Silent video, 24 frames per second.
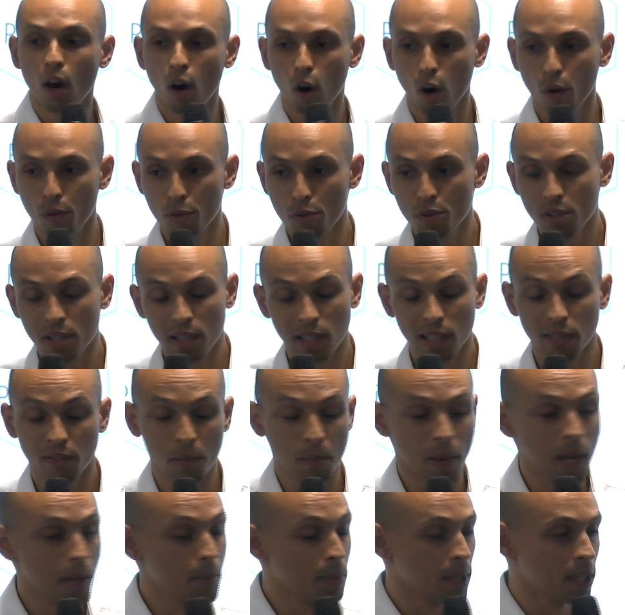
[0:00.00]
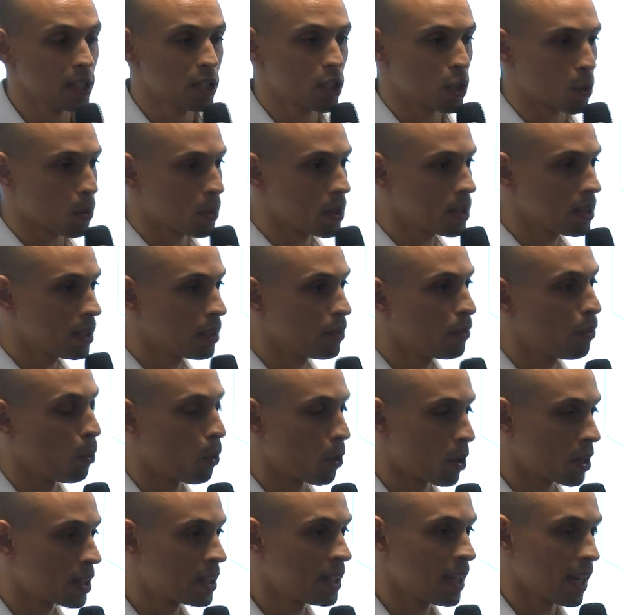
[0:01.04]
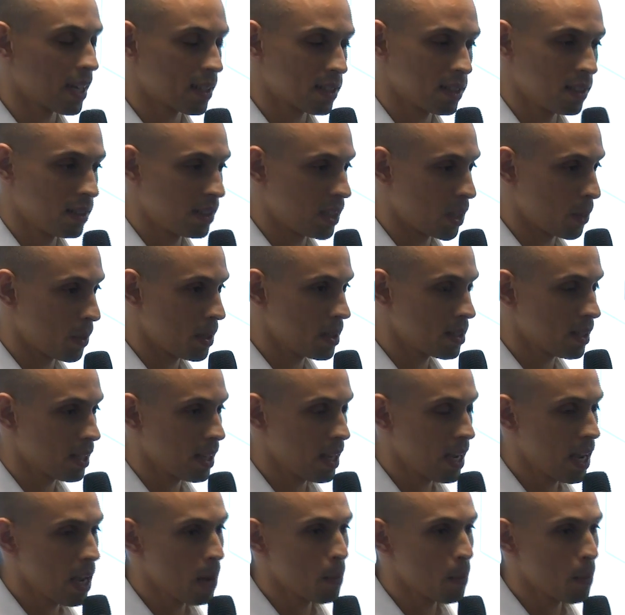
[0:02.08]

obviously they may be interested for tax interest,